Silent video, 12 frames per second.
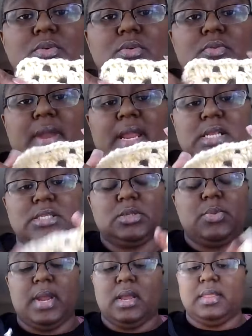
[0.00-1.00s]
granny
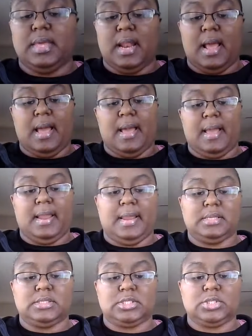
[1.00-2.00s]
square that
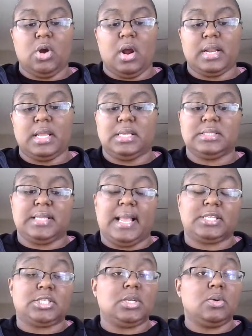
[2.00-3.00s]
I started. It's
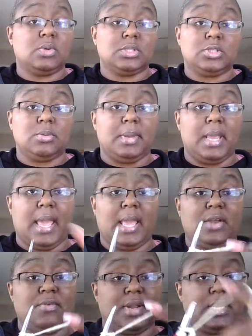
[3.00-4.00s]
actually going to be a
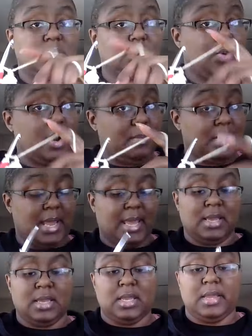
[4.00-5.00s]
granny square
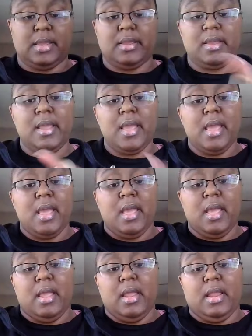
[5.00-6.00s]
blanket.
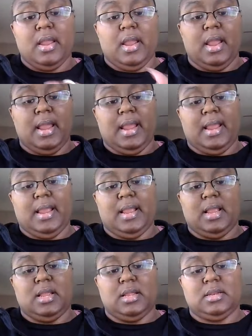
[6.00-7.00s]

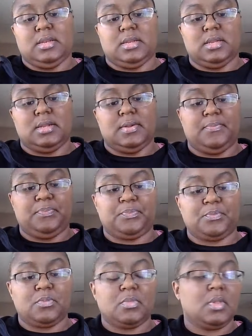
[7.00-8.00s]
And
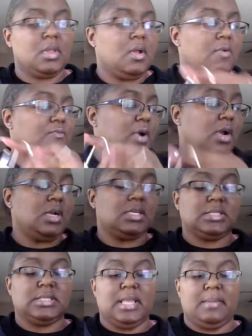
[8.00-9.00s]

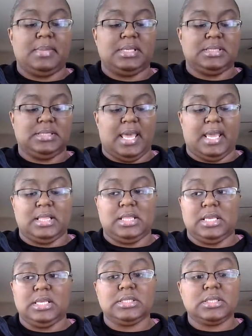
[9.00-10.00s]
first, let me say,
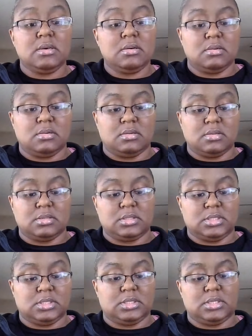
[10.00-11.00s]
these
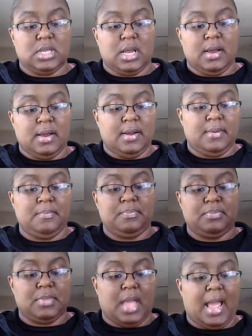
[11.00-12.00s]
hooks,
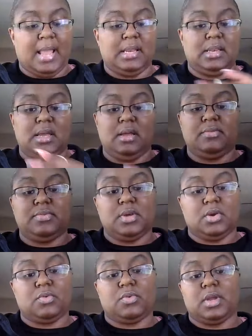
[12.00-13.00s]
I love the
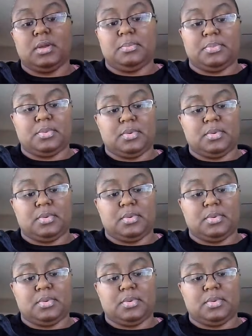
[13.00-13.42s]
grip